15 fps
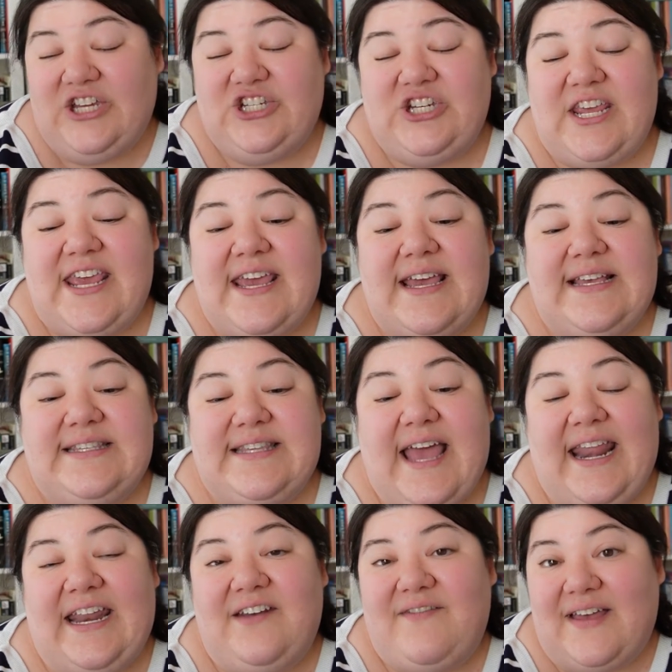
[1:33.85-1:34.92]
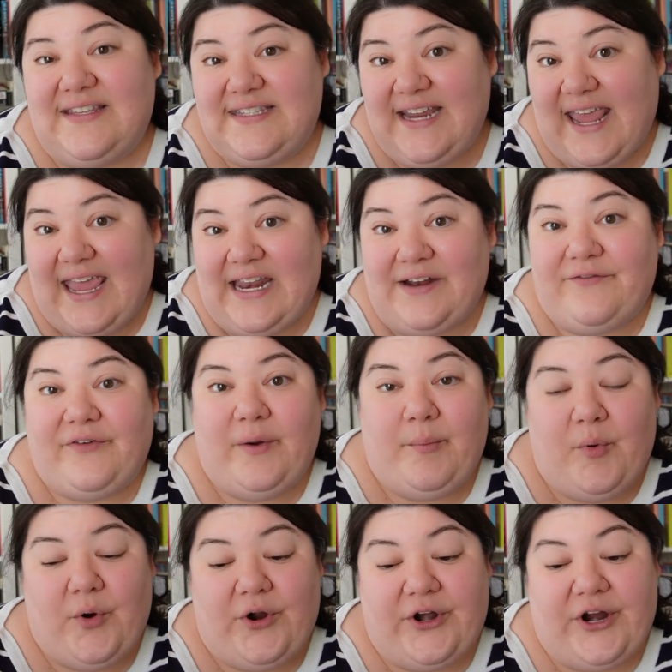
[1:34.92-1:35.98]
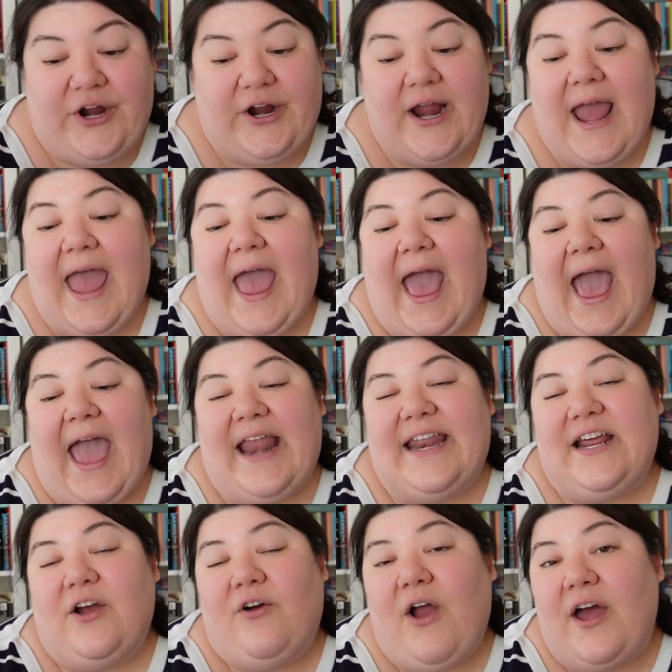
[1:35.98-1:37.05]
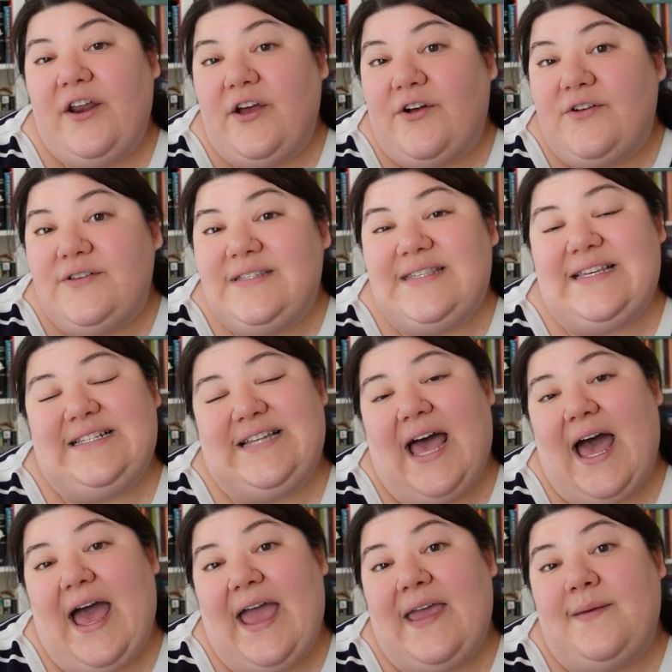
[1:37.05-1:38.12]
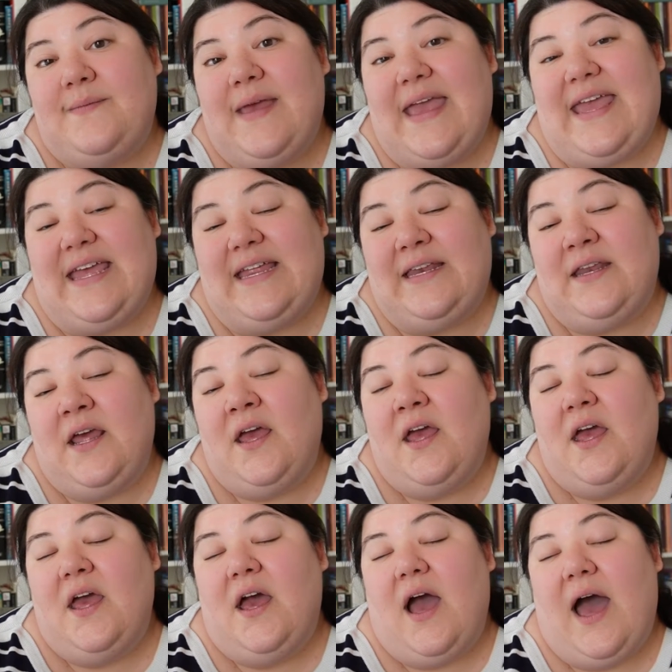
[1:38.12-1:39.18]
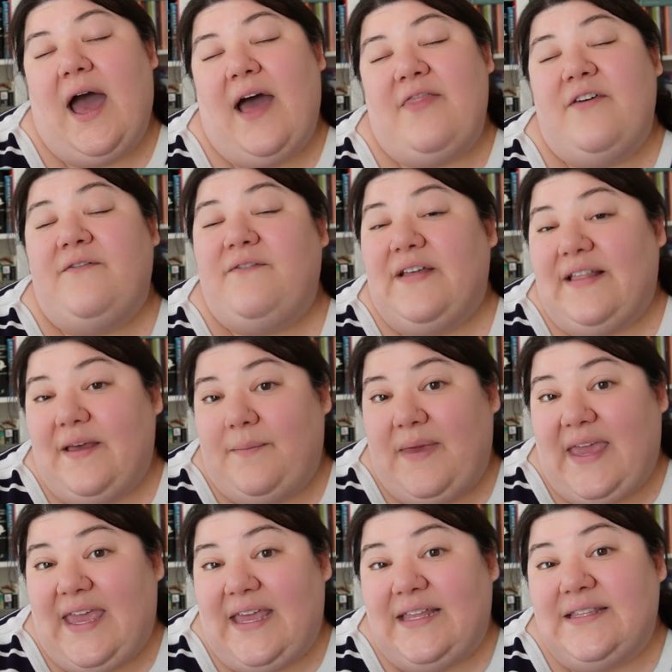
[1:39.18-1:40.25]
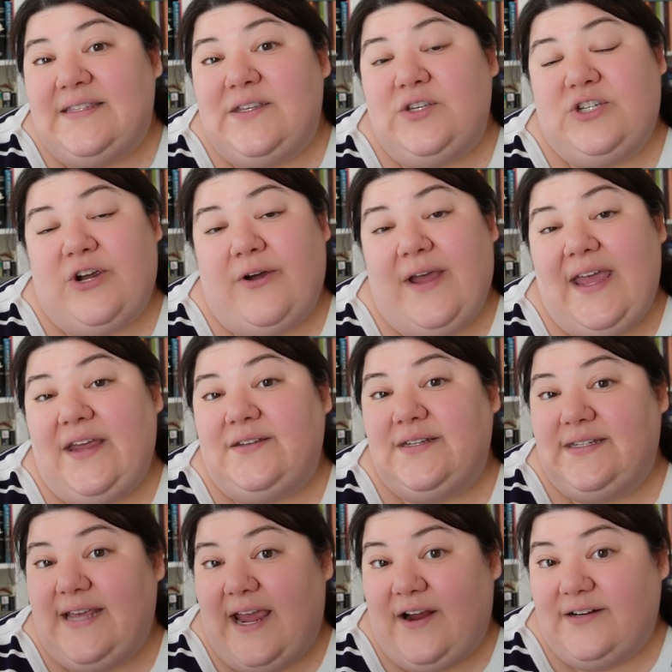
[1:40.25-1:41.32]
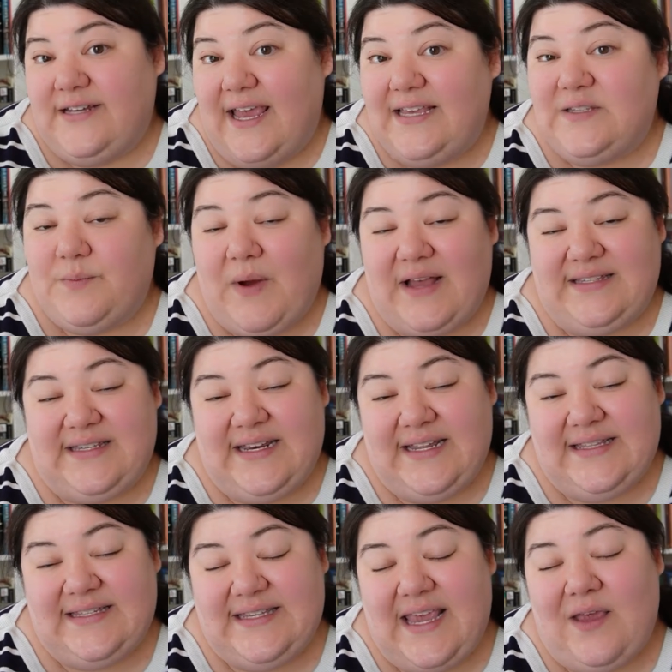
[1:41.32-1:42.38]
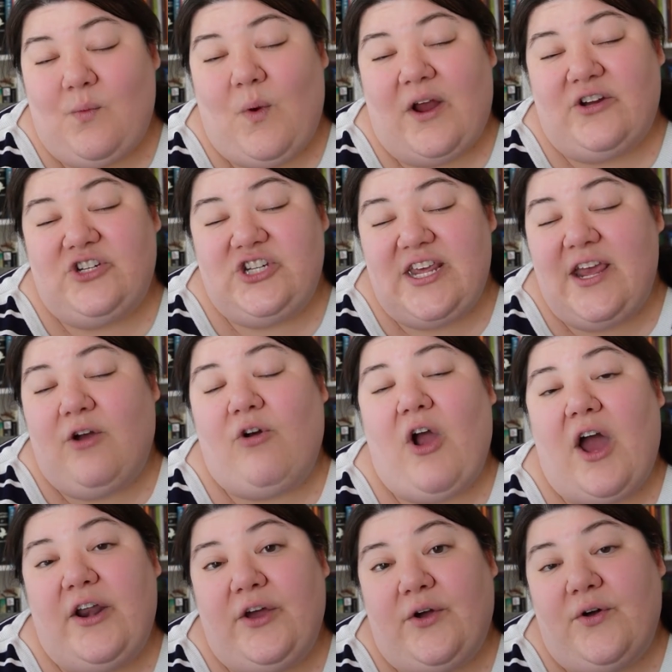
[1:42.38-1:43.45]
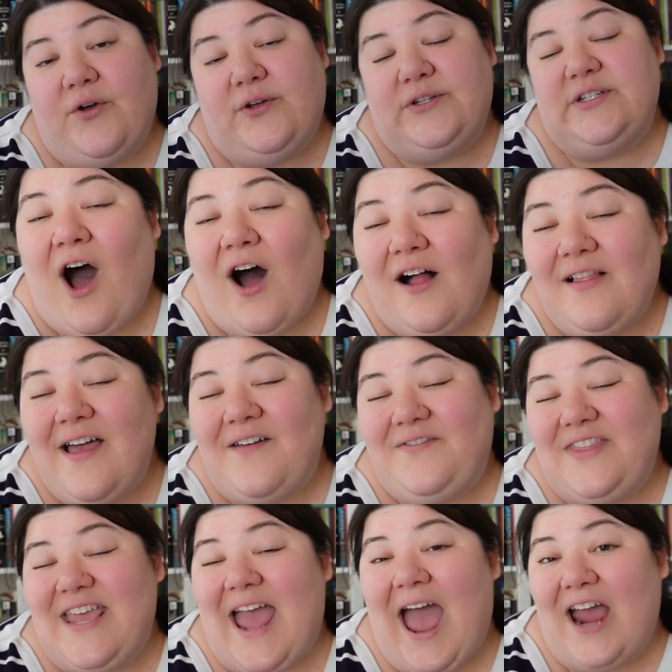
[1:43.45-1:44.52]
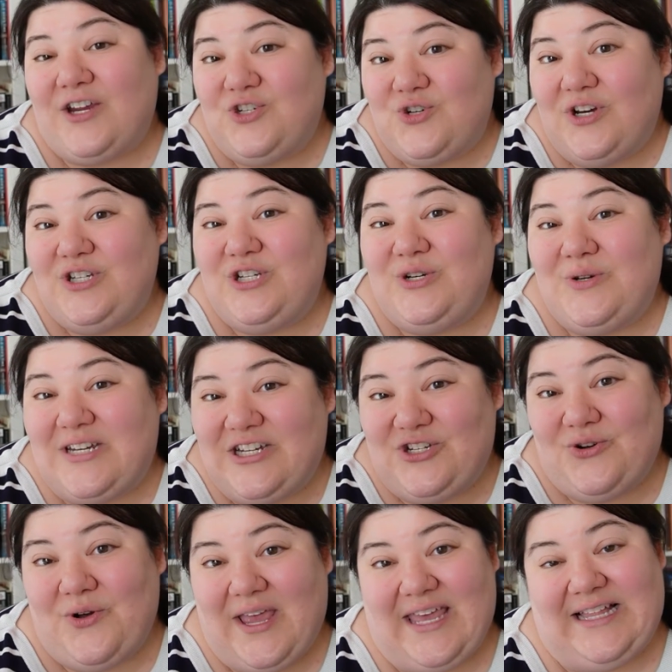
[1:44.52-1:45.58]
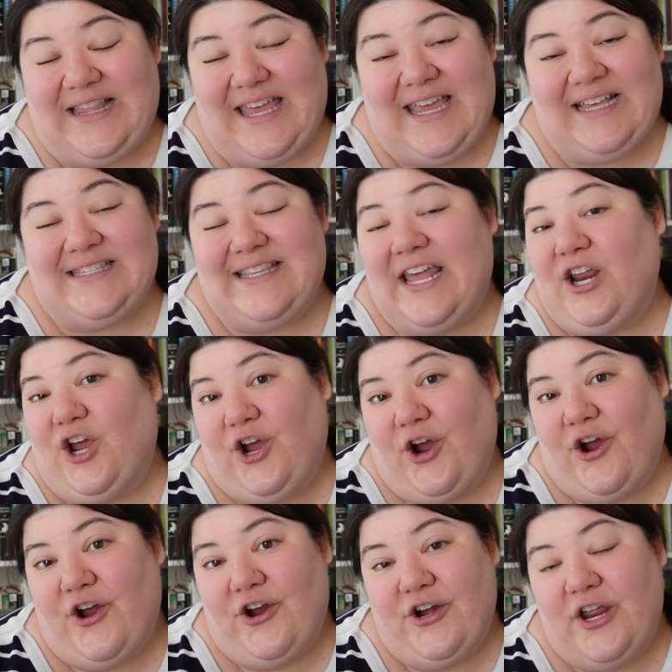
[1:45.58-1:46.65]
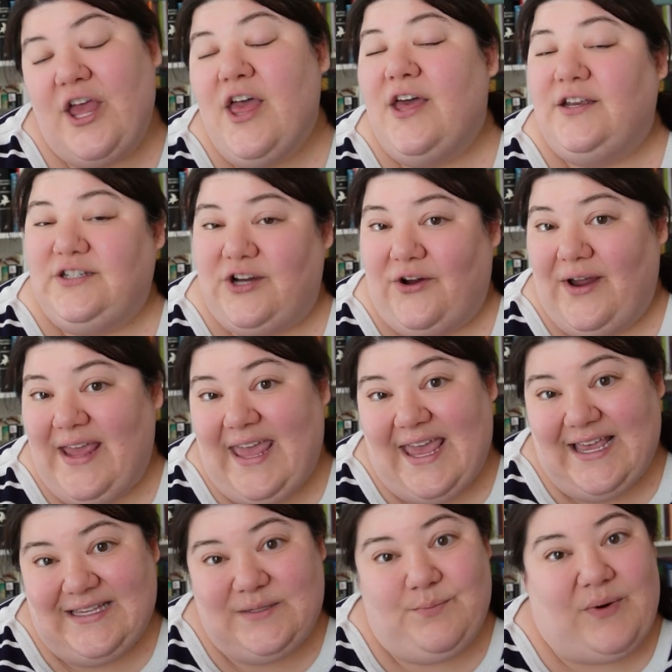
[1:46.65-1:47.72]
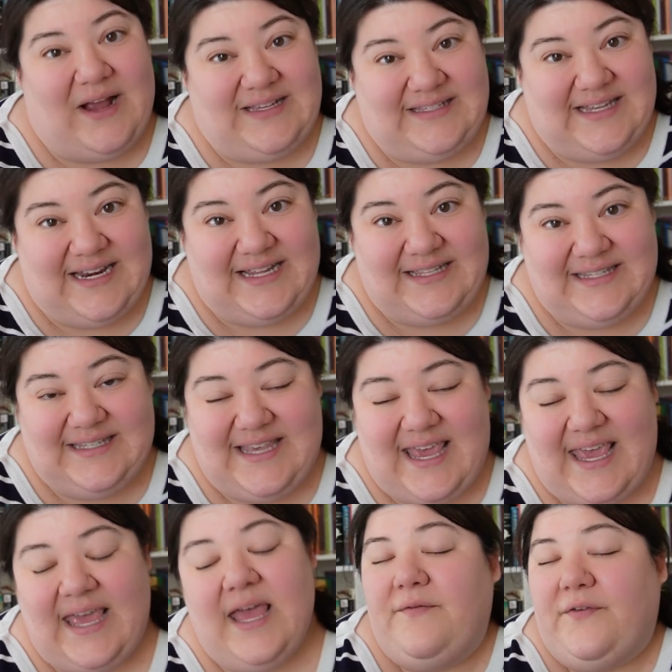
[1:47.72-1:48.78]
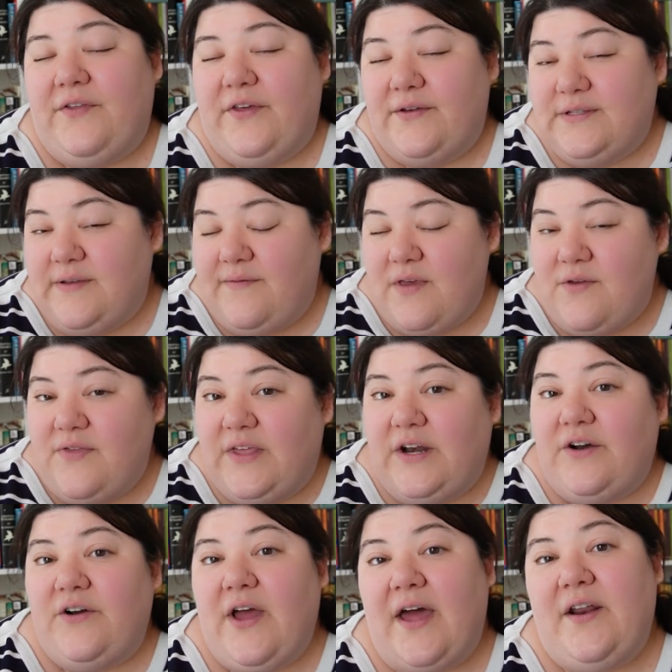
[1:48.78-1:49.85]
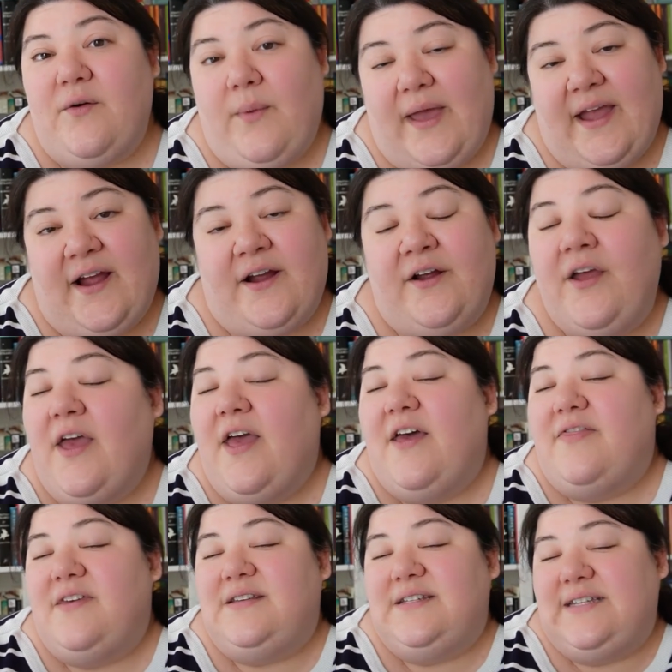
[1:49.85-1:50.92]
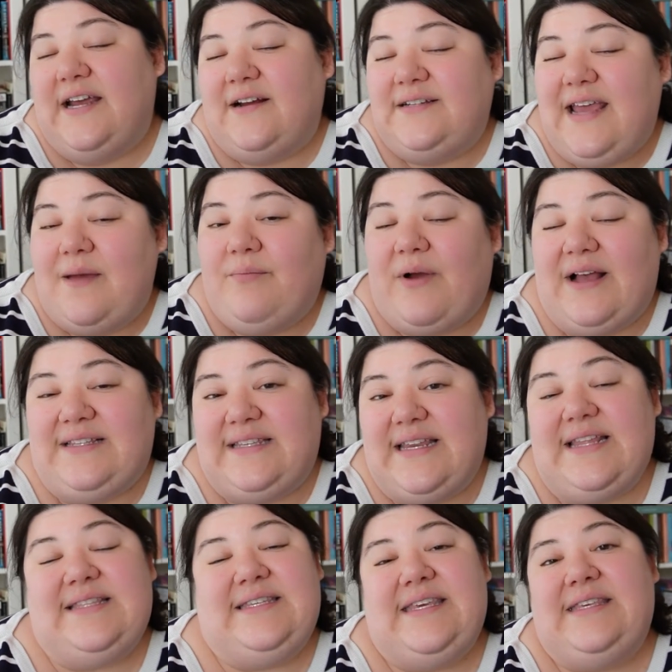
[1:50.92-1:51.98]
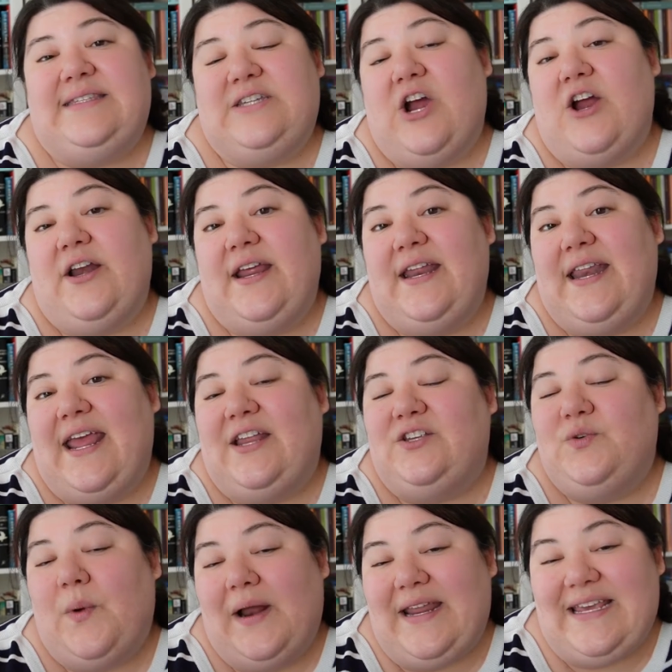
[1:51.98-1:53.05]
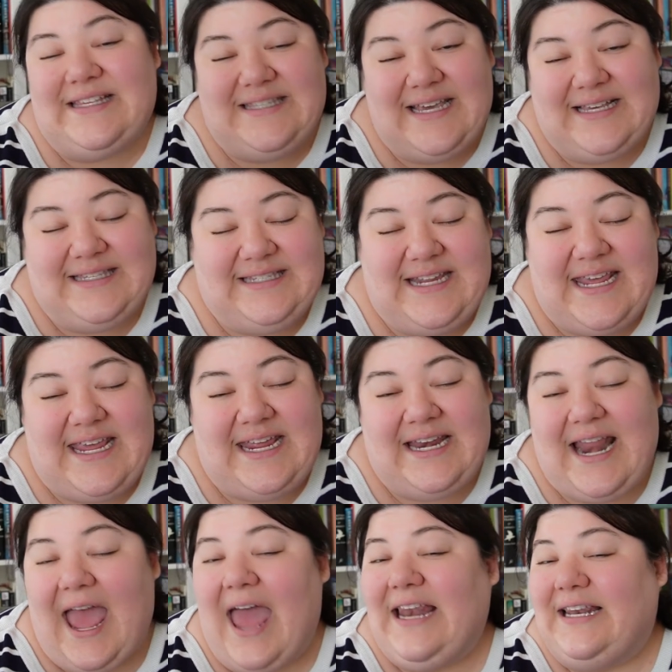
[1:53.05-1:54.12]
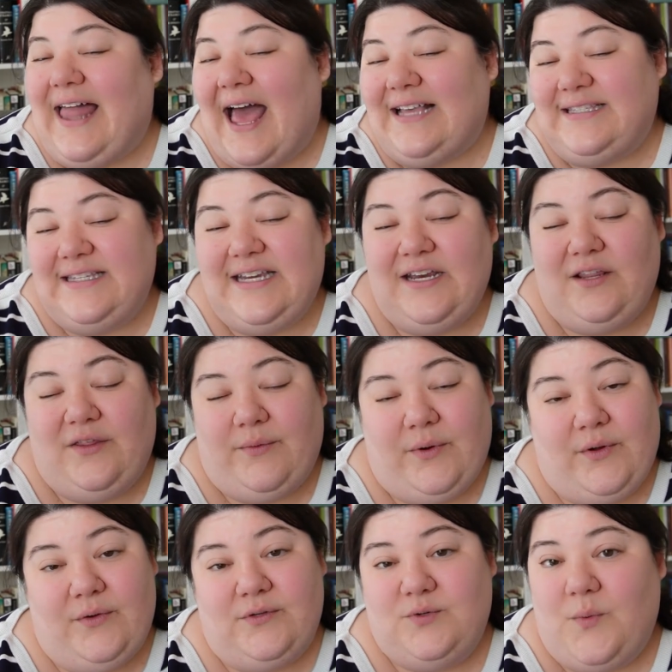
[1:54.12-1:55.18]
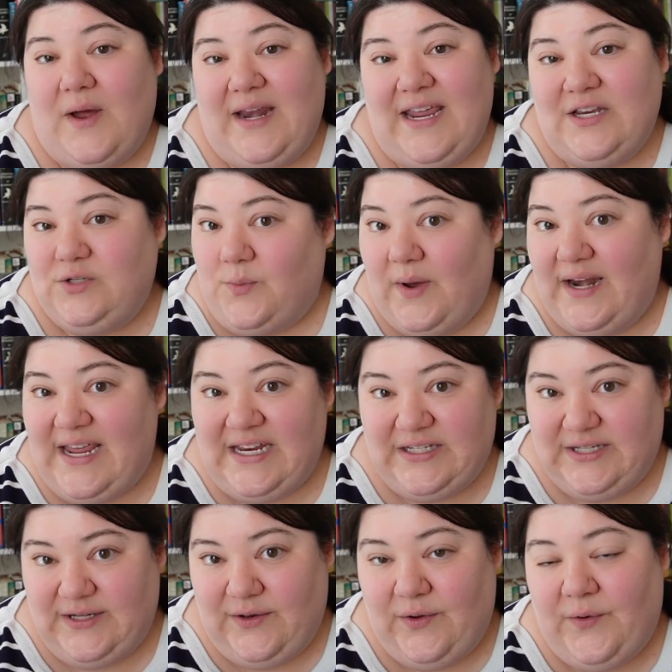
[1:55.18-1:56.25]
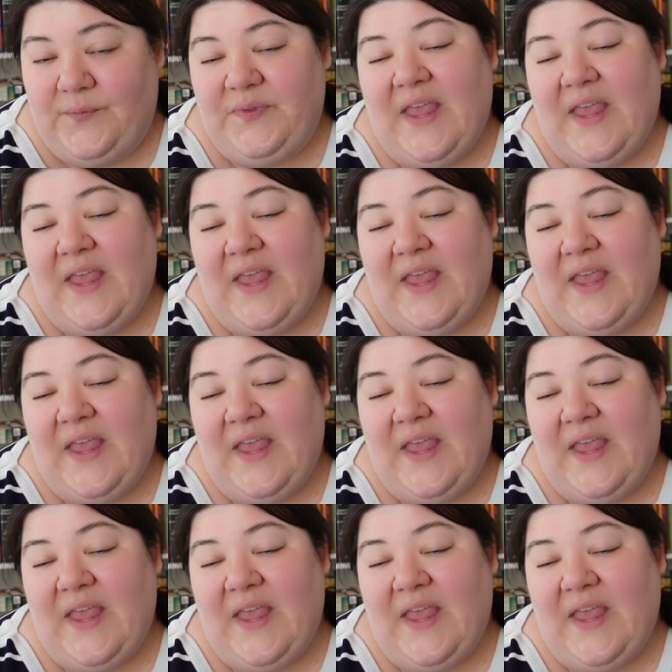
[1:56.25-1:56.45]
She is an investigative reporter, and it chronicles the time in the Philippines during Duterte's presidency, where she chronicled all of the extrajudicial killings that occurred during his presidency. For those of you that are not aware, the Duterte presidency started in 2016 and lasted through 2022.